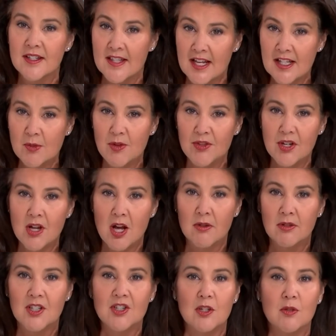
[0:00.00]
That's what the
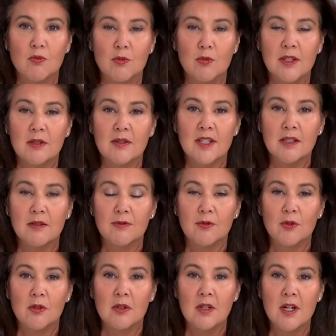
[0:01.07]
Coalition will be looking
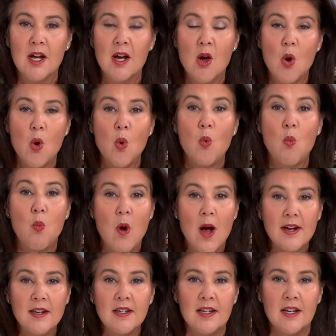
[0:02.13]
for. Or
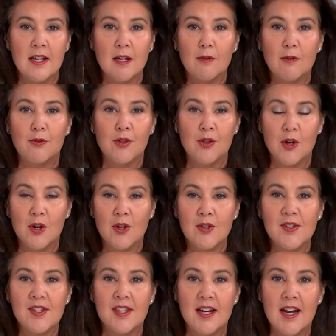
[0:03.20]
1 year for
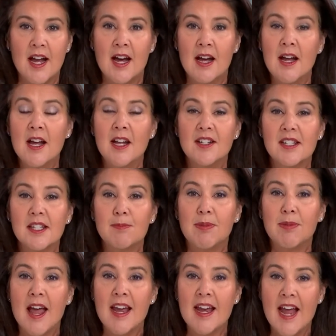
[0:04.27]
those that are
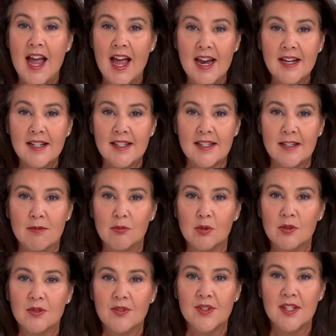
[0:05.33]
displaying hate
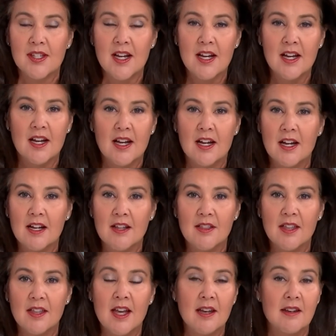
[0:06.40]
symbols
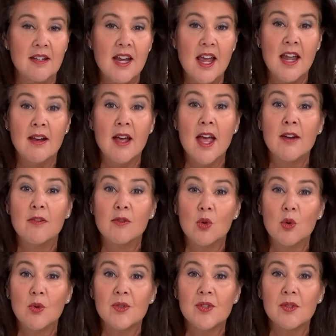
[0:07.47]
and of
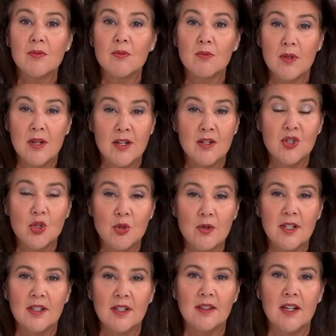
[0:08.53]
course,
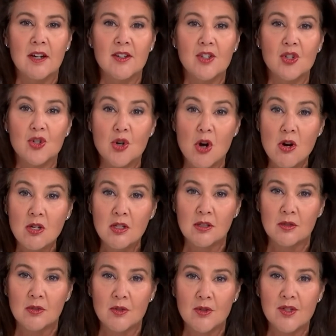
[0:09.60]
ensuring that there are stronger
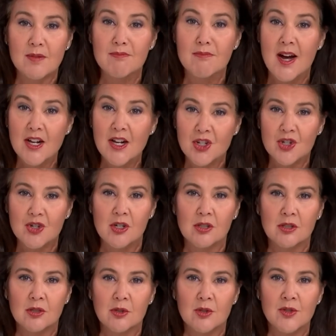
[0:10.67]
laws, much stronger
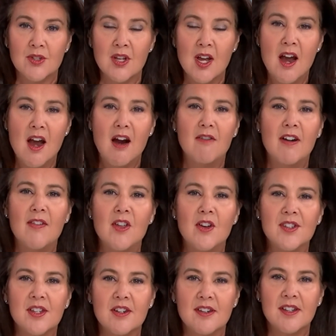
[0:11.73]
laws, around
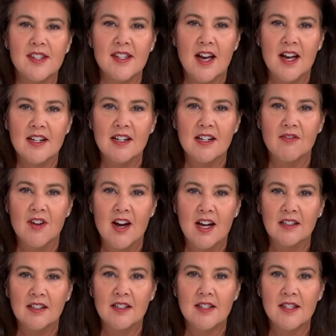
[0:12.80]
those that are inciting
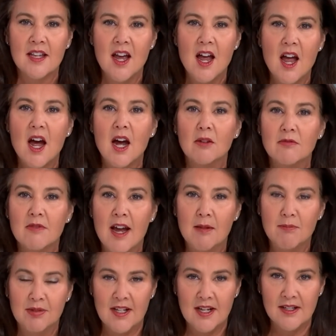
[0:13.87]
violence
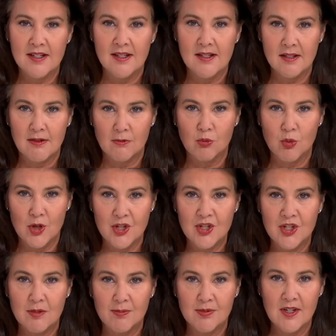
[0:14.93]
around places of
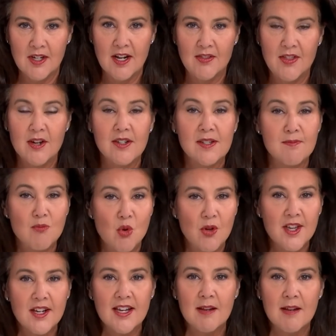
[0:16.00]
worship. There is more
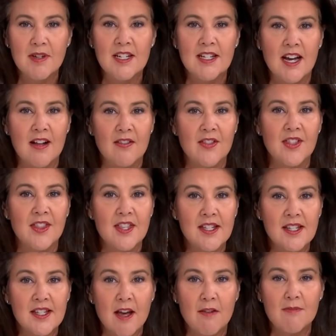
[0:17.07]
that can be done.
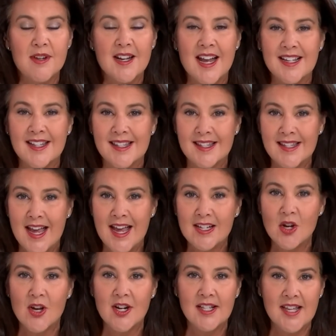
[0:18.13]
This government has sat
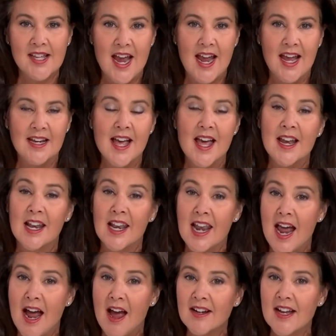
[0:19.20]
on its hand and
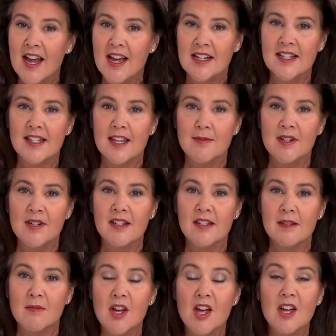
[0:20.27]
allowed
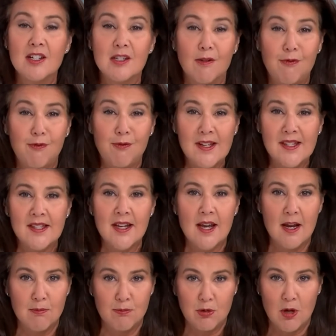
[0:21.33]
anti-Semitism to fester
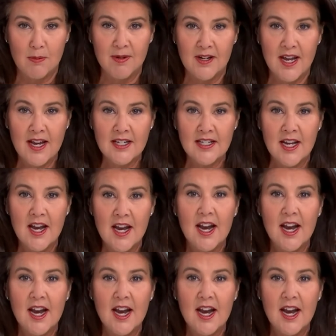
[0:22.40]
and propagate.